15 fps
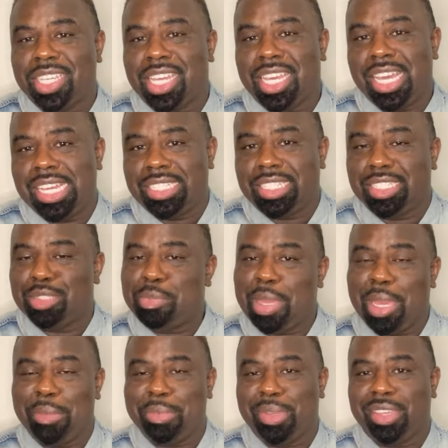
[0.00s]
the cousins,
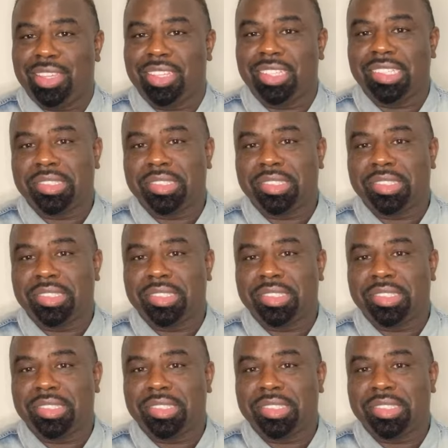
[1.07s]
baby.